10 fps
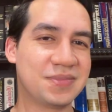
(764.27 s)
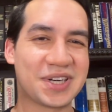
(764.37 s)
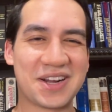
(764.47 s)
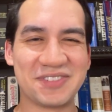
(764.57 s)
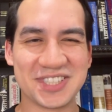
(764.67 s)
but
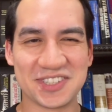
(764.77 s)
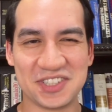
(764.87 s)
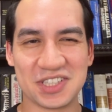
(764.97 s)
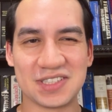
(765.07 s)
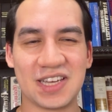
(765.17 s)
obviously it
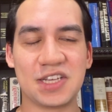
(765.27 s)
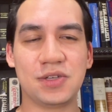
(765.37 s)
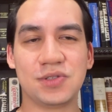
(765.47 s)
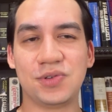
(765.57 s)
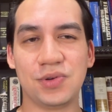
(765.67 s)
doesn't get
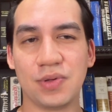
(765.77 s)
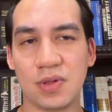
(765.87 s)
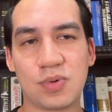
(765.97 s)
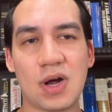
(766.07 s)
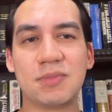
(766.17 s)
you to the
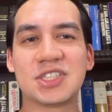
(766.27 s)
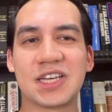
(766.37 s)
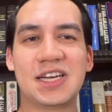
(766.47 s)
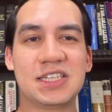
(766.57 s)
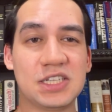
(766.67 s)
promised
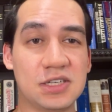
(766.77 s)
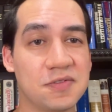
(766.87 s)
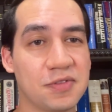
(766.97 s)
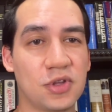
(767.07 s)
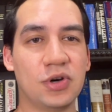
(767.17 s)
land of
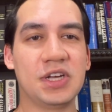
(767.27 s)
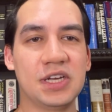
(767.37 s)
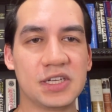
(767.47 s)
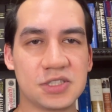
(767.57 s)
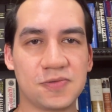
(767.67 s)

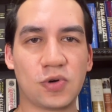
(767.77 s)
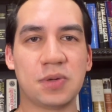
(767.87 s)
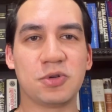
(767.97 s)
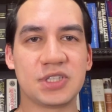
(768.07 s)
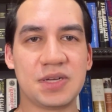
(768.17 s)
30 to
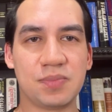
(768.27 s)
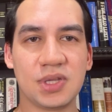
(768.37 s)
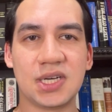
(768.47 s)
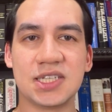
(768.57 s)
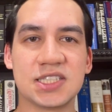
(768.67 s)
40%
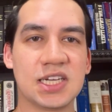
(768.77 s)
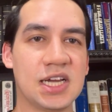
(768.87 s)
plus.